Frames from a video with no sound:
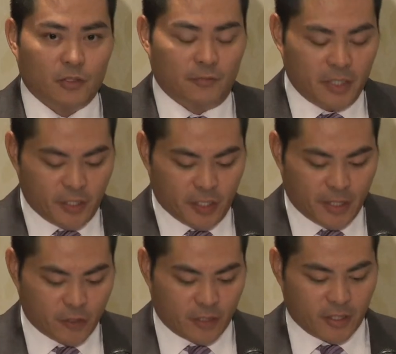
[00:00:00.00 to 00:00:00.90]
of
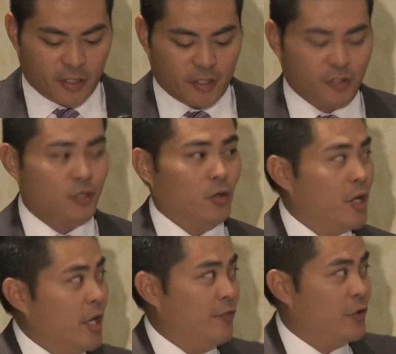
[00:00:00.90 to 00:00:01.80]
PCMH recognition. So
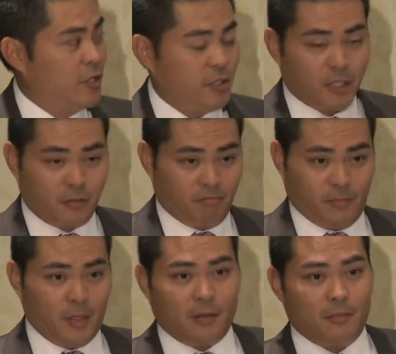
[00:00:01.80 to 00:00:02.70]
if you can just
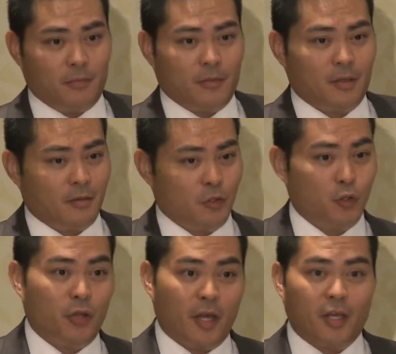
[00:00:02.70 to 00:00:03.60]

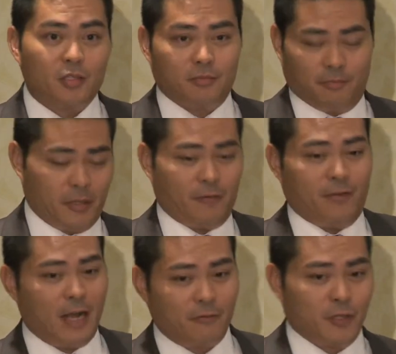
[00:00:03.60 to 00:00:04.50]
do this, pick
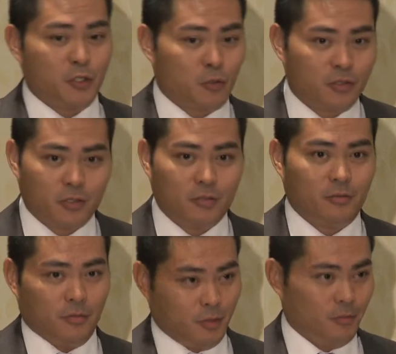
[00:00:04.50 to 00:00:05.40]
5 resources,
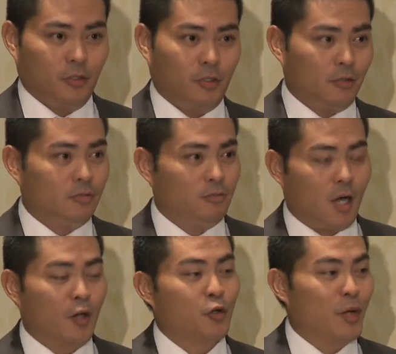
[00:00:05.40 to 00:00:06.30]
you're
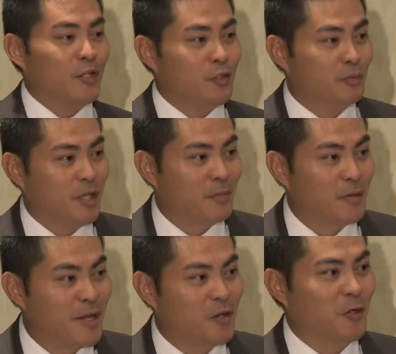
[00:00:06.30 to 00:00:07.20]
on your way to becoming a
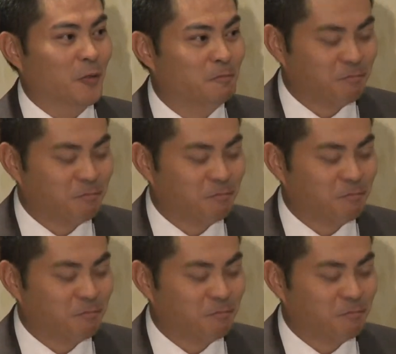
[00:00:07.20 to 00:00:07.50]
medical home.